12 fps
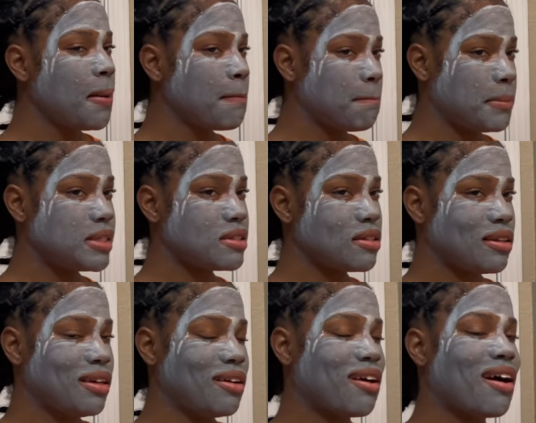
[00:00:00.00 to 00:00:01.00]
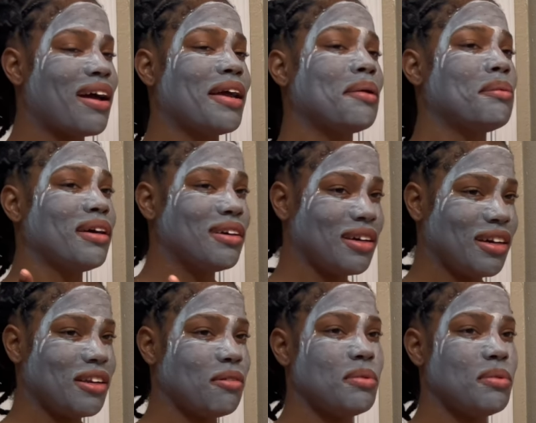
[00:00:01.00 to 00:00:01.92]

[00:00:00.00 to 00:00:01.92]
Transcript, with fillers: Mentally, I am good.